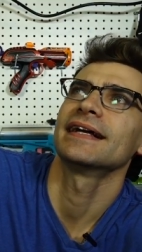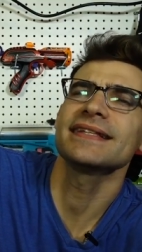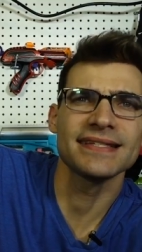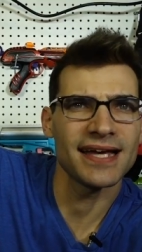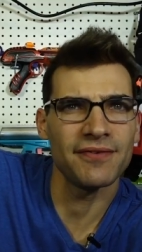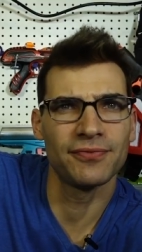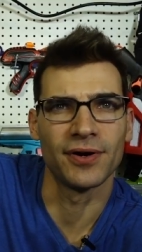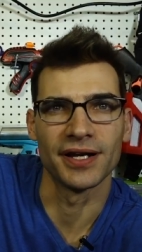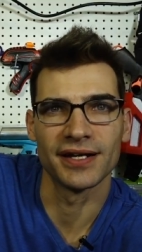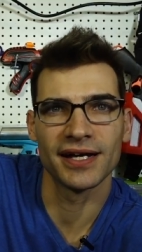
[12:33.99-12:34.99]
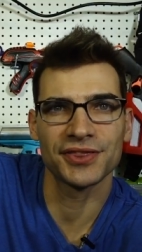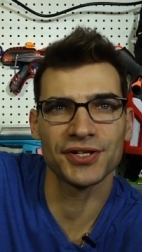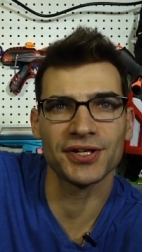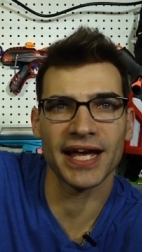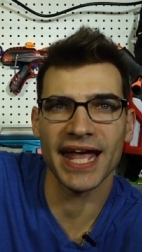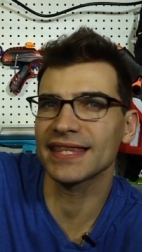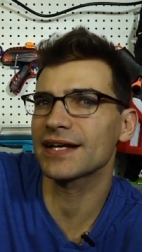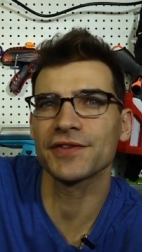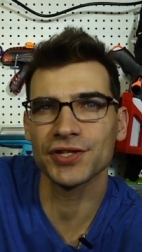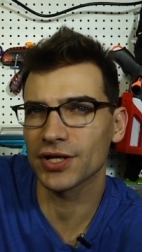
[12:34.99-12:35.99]
That's a tough one. A third, I can't
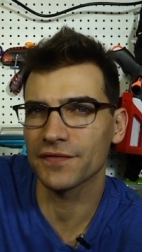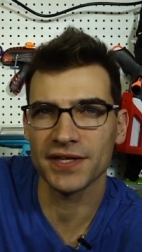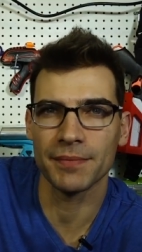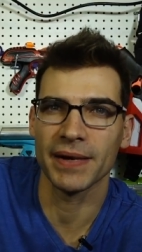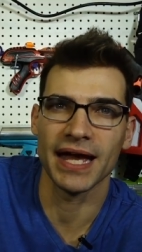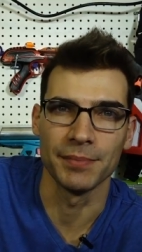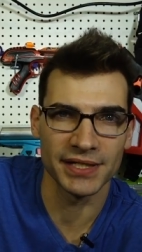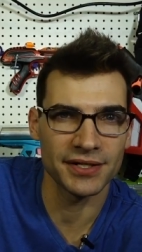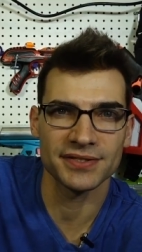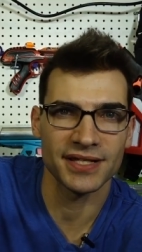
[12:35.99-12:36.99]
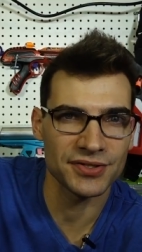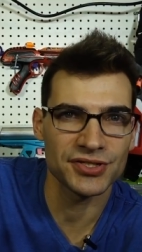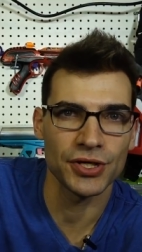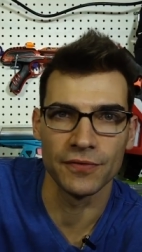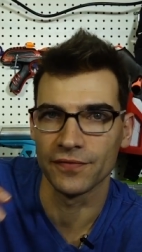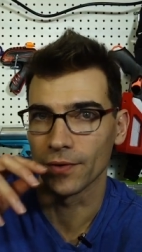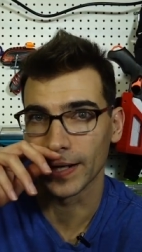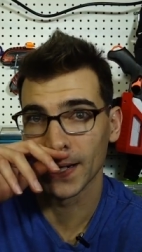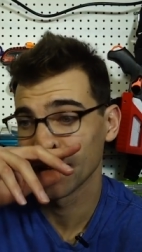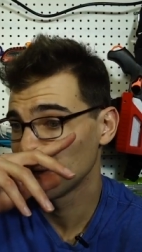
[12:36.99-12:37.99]
think of a third off the top of my head, but there's there's two
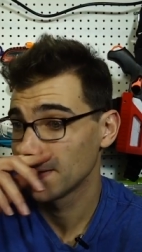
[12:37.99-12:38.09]
for you.